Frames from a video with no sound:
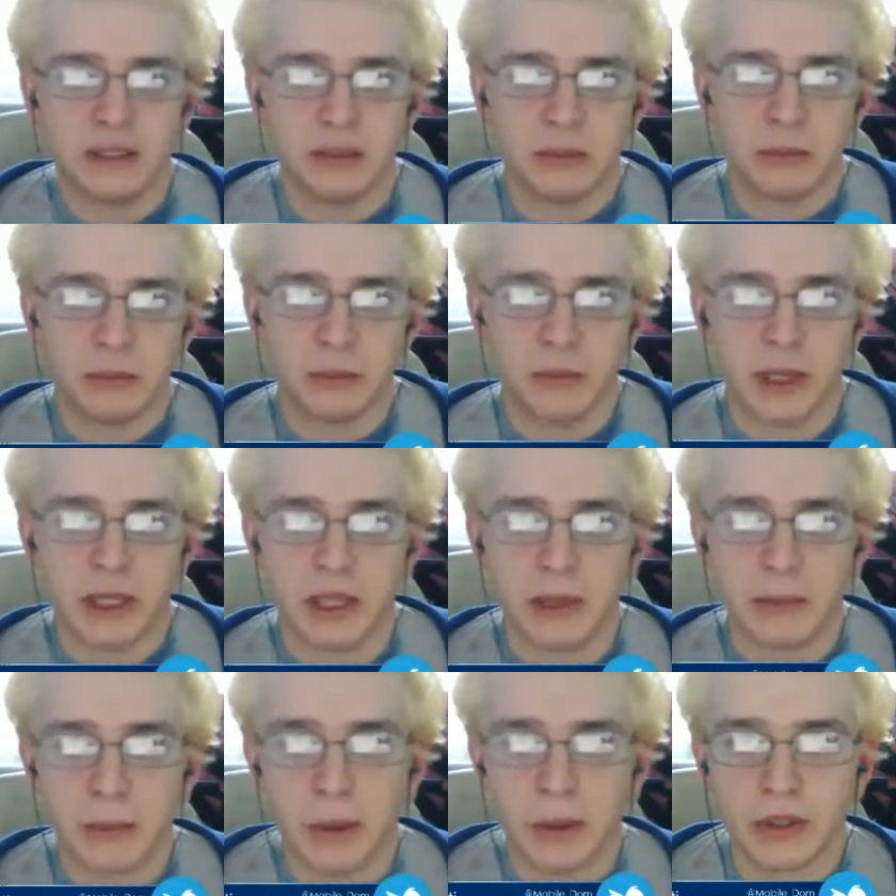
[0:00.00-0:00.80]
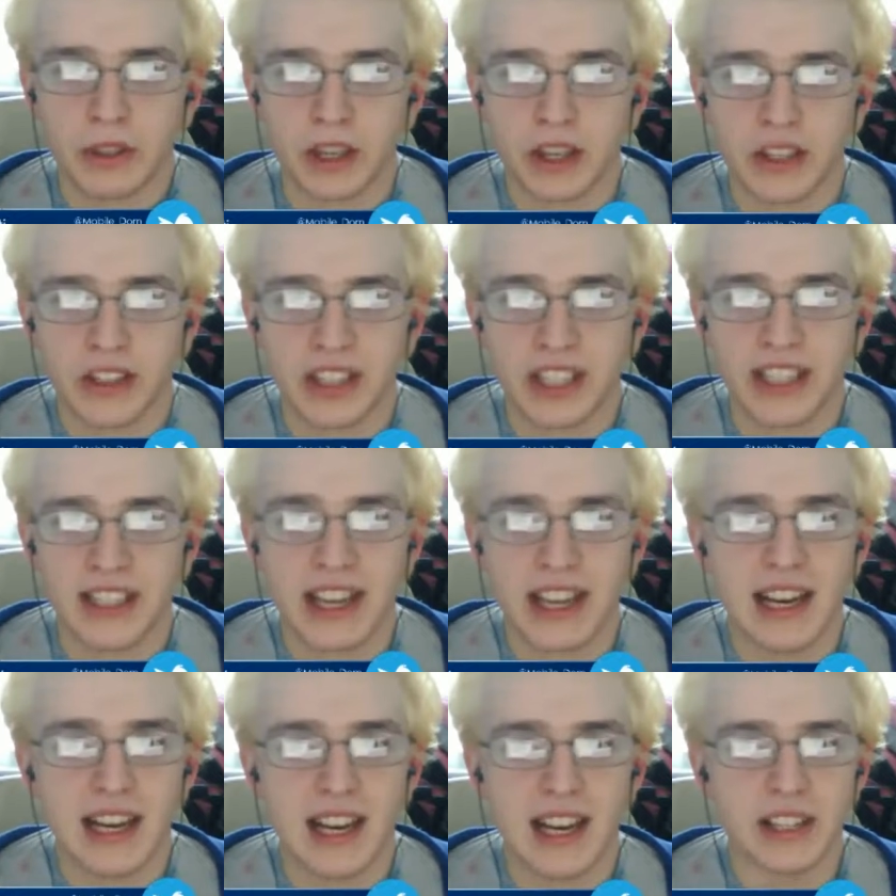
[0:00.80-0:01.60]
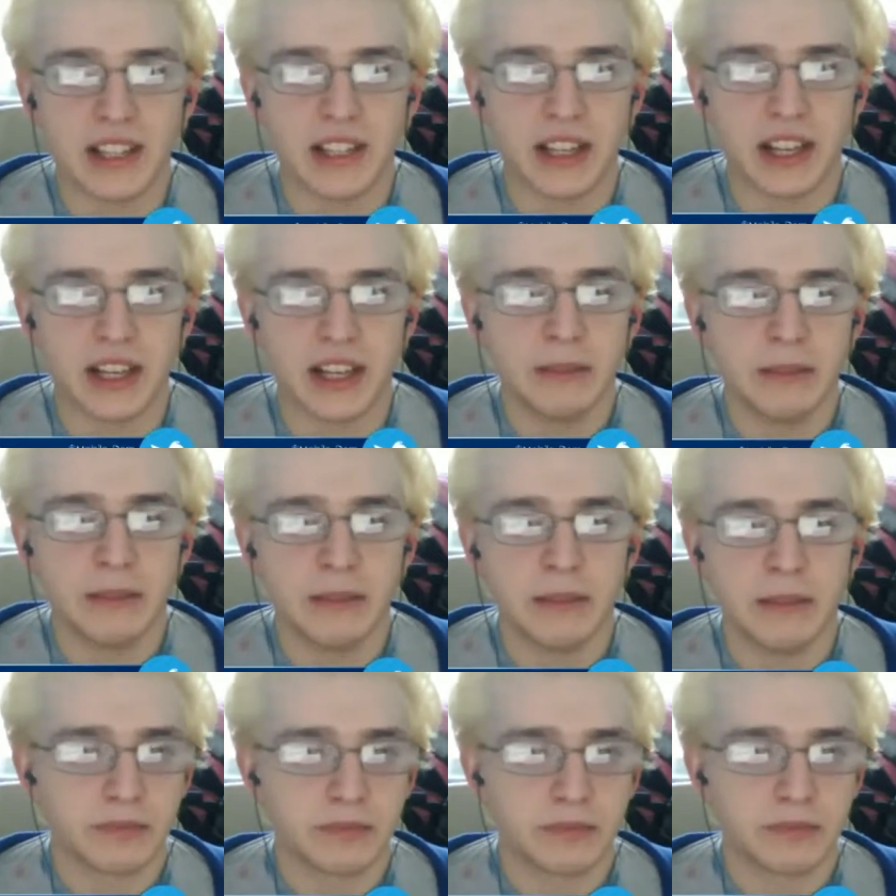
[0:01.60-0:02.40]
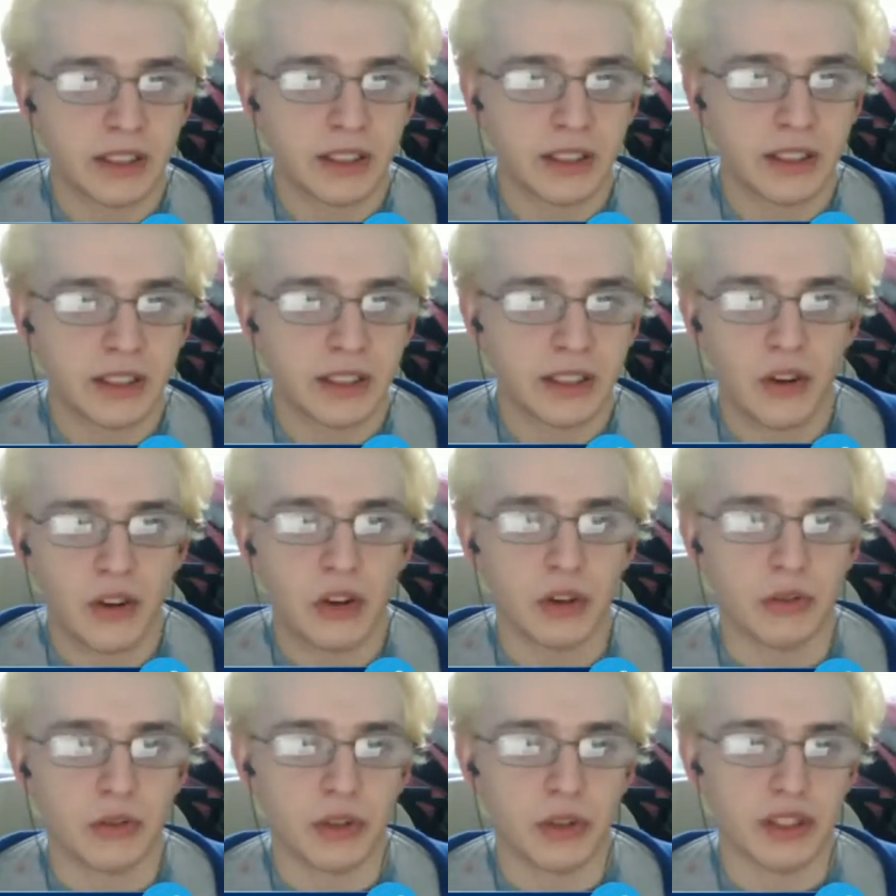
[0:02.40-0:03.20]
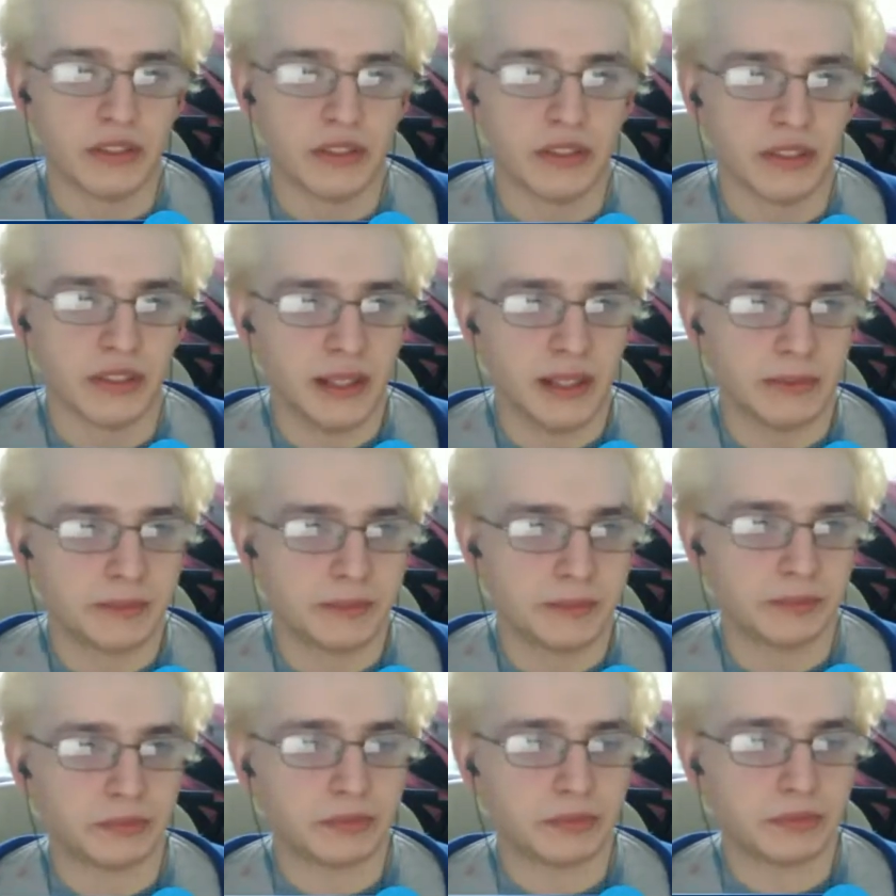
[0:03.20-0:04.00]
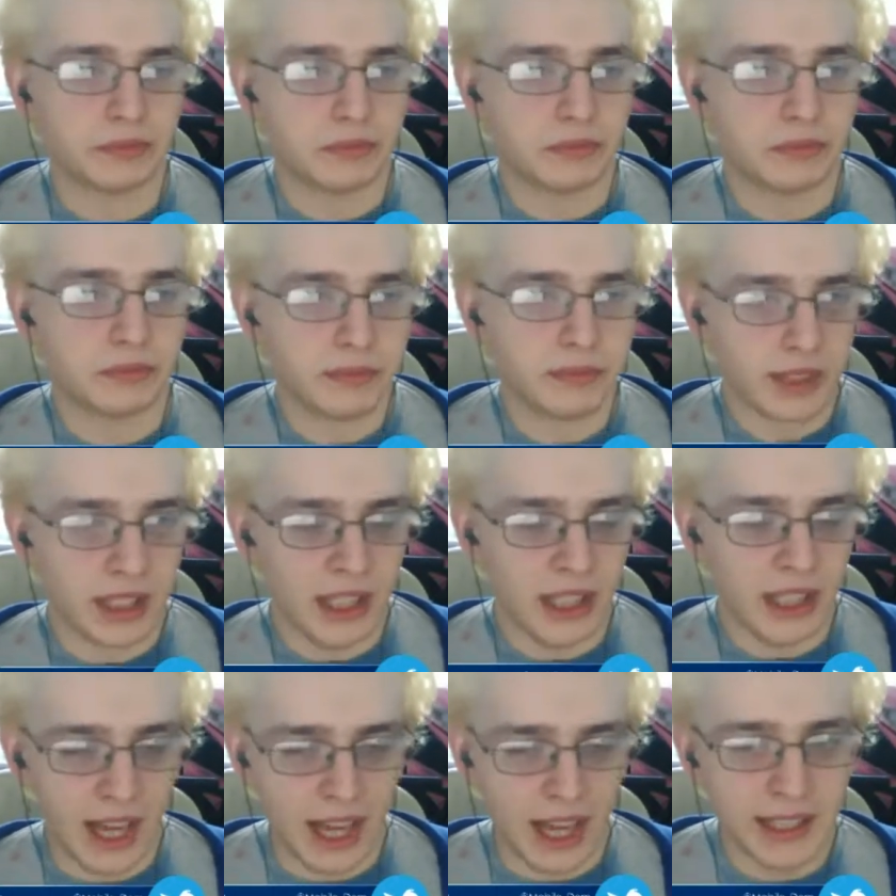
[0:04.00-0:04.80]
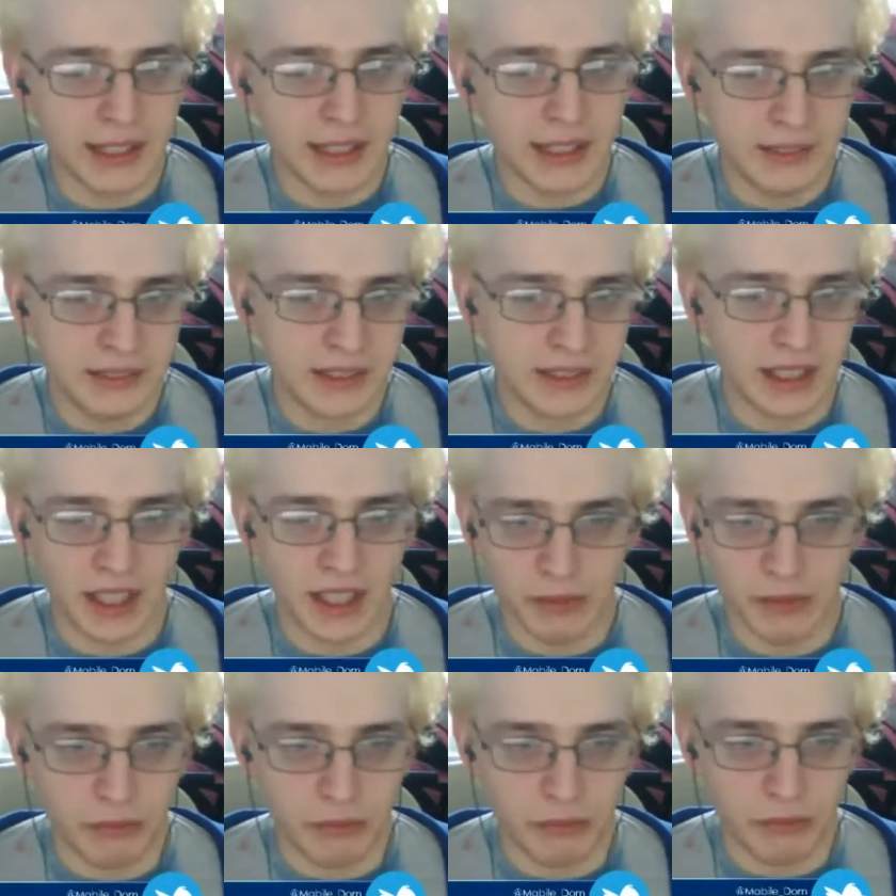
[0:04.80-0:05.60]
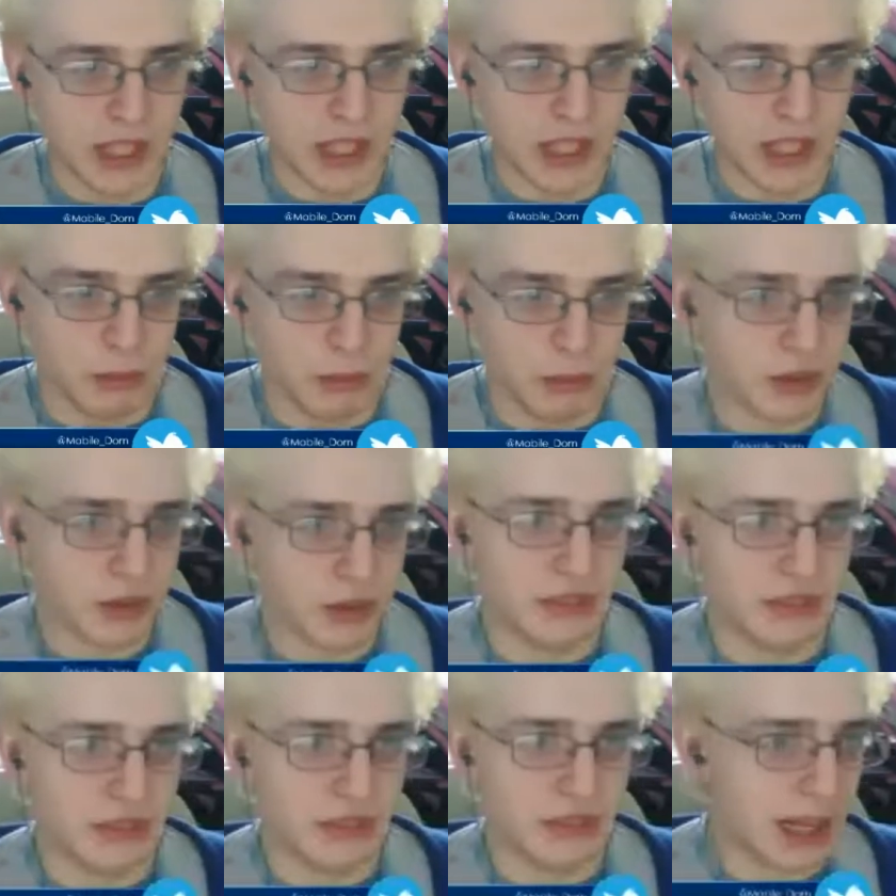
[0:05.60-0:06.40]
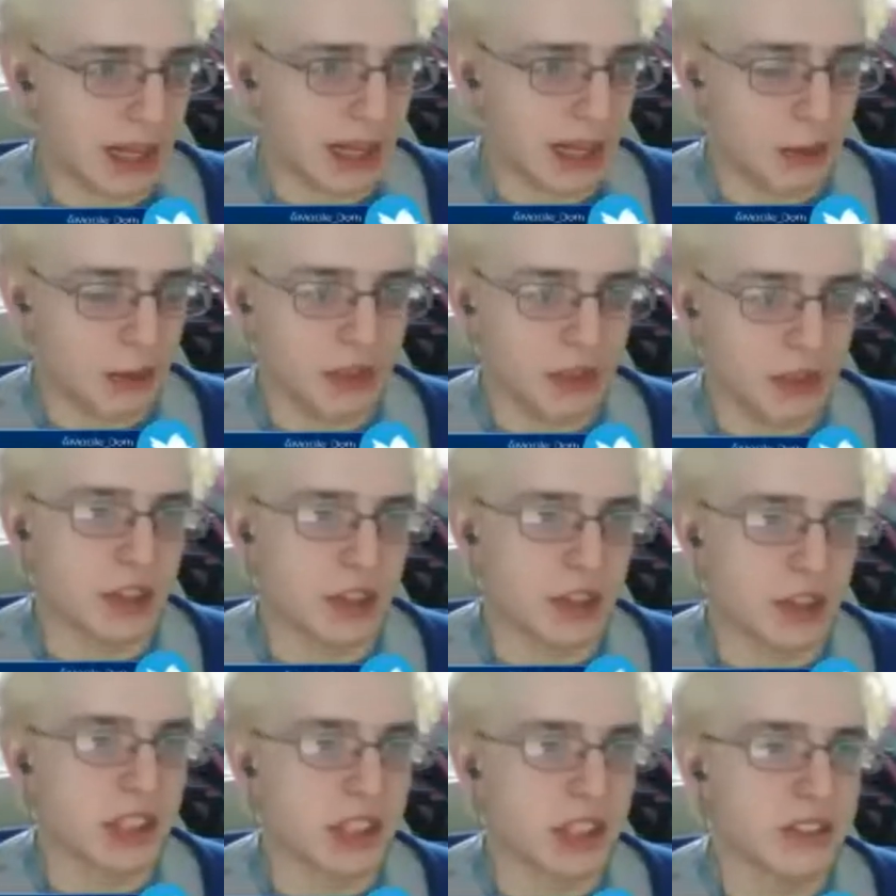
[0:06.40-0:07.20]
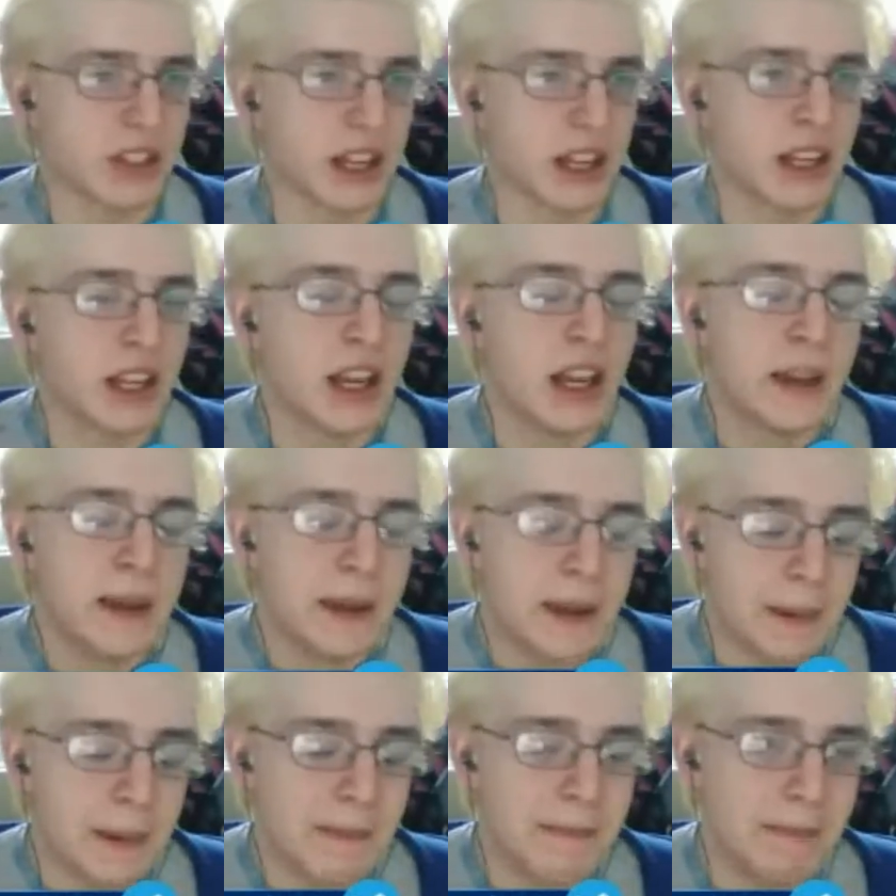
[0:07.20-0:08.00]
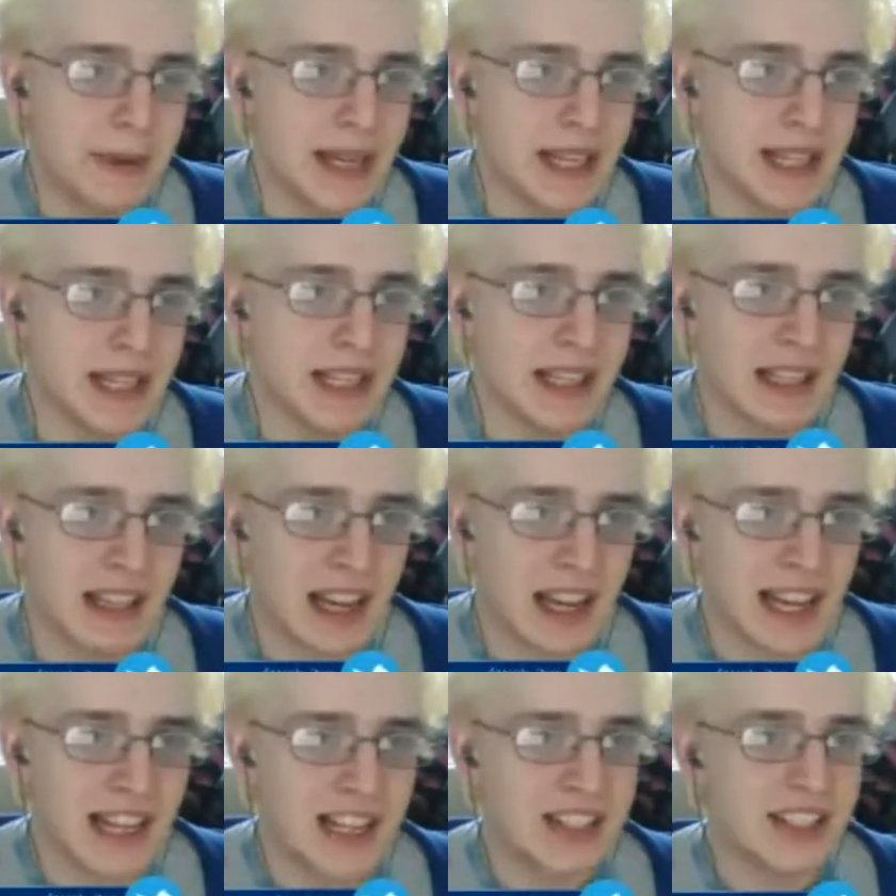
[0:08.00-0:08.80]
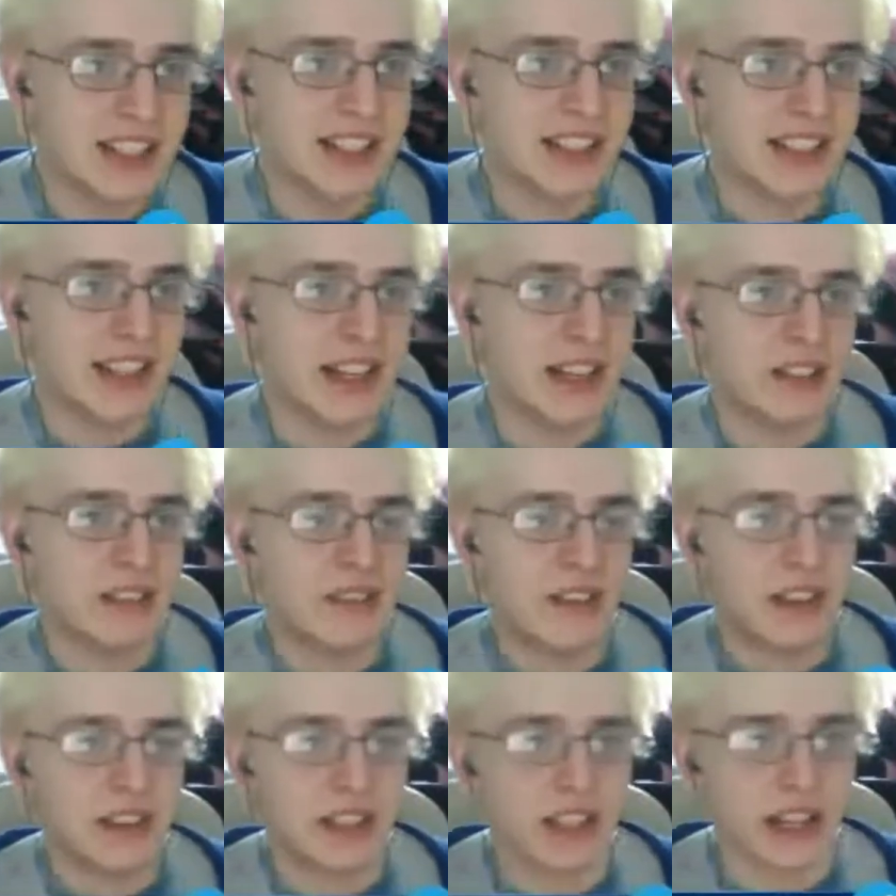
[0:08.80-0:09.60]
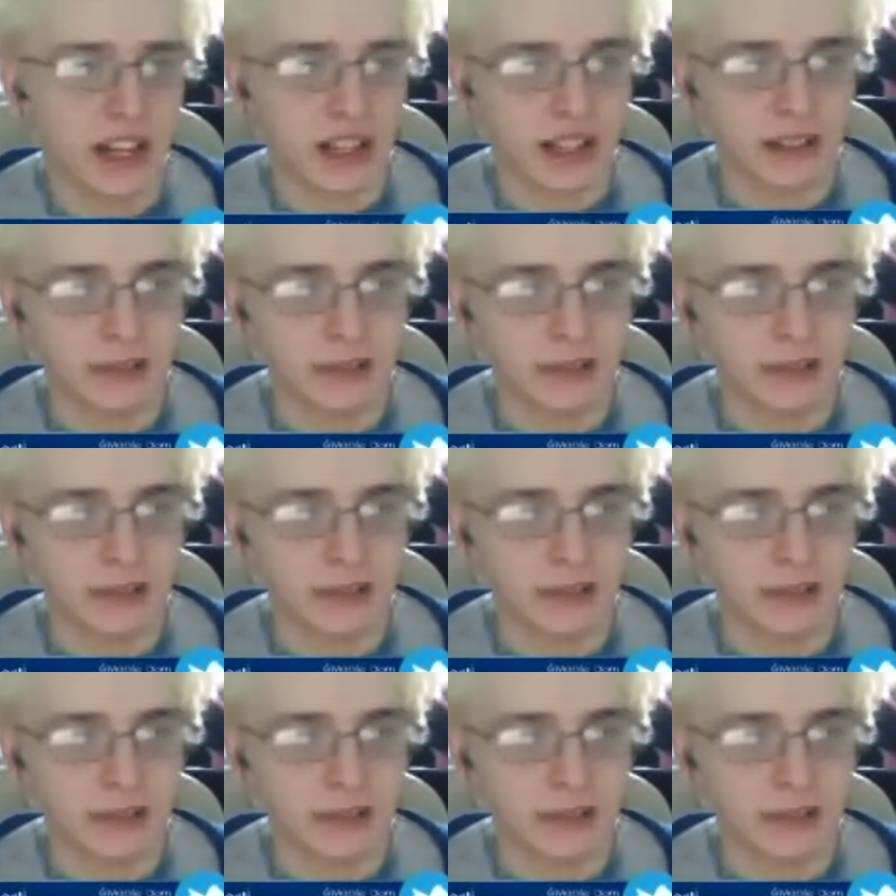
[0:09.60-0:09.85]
podcasting a day late today, and there's a very good reason for that. A, I really wasn't feeling like podcasting yesterday, and B, HTC had an event today.